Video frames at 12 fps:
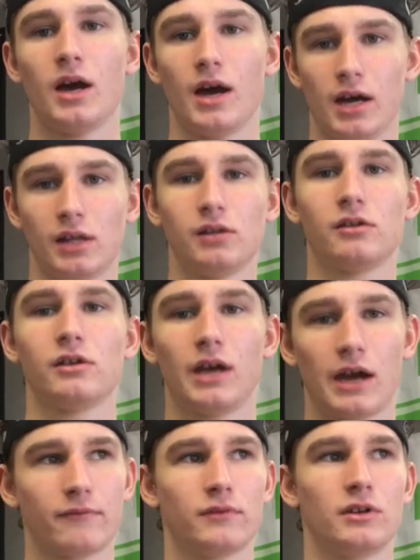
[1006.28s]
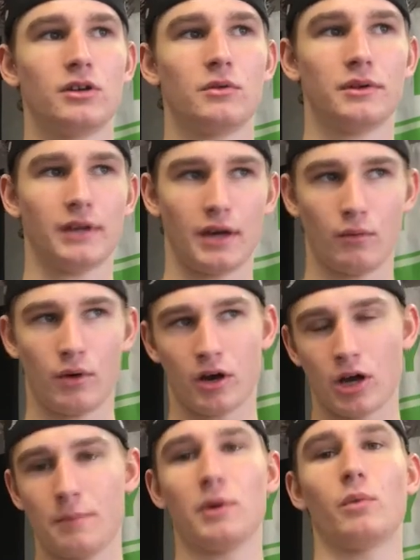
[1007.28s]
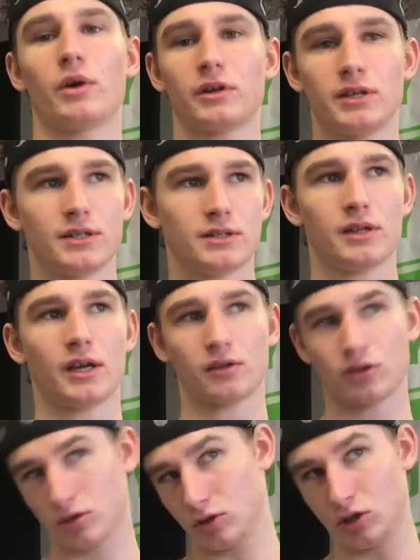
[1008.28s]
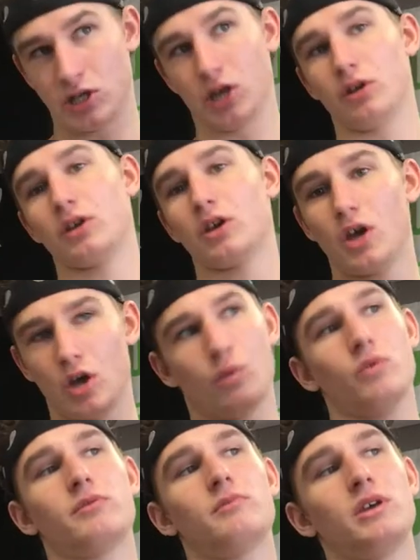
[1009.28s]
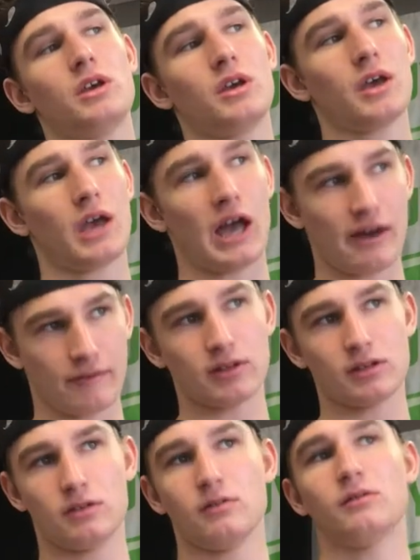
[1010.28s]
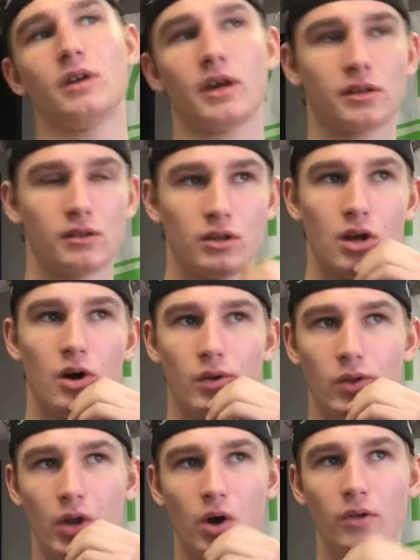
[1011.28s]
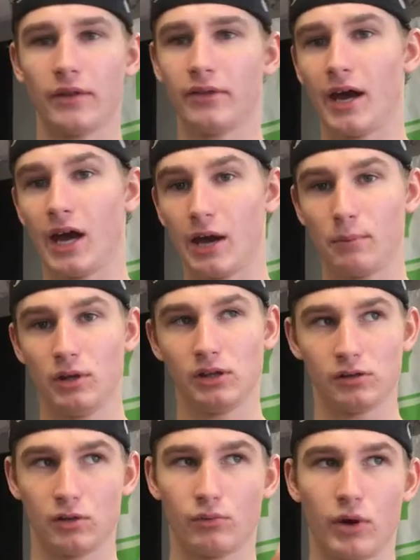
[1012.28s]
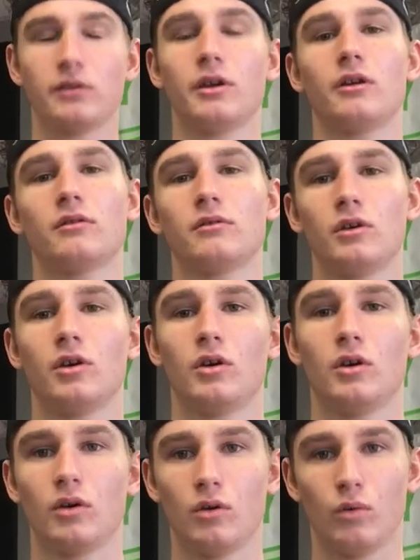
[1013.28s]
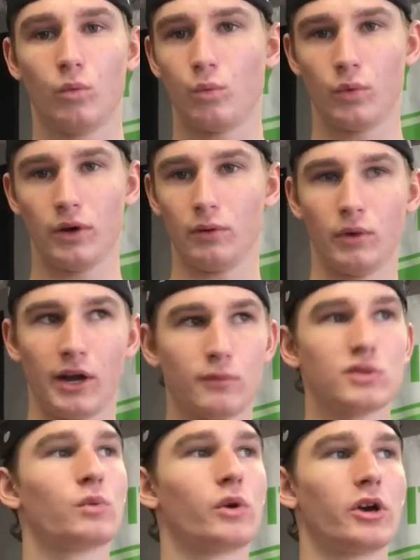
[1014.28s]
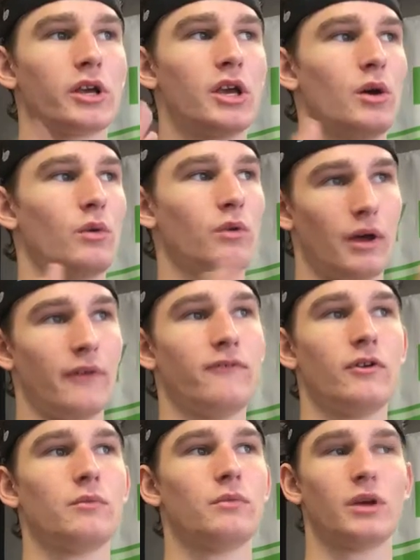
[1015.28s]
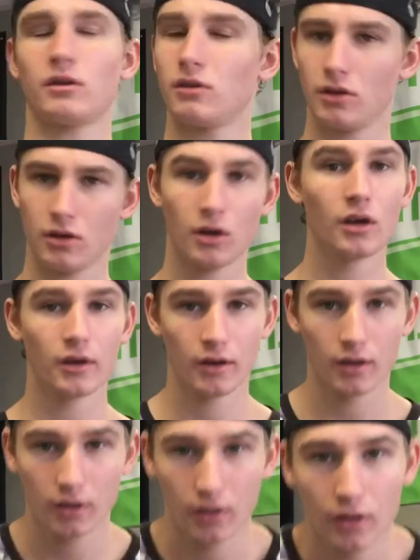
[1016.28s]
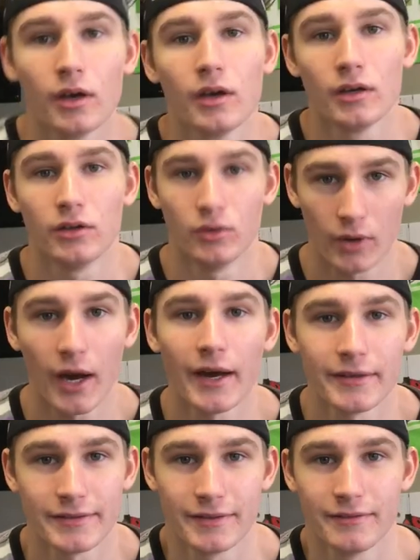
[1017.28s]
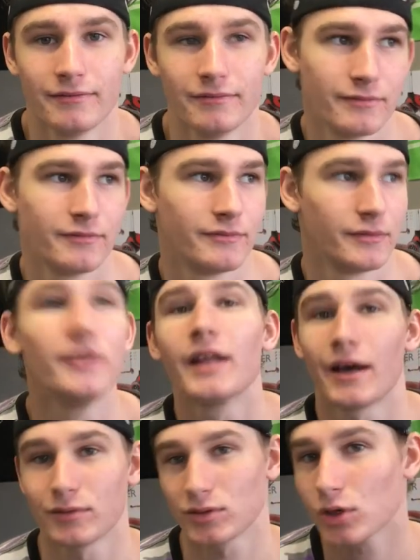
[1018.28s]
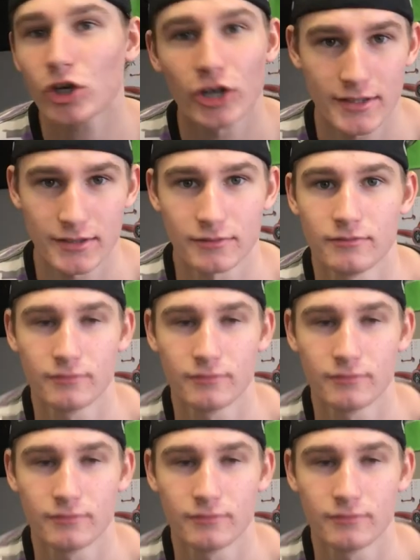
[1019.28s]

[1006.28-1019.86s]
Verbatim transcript: I literally have to deal with that while coming to work. This like dealing with me having to like know know that that happened literally right there. When when I was working, I filmed like you guys, that was crazy.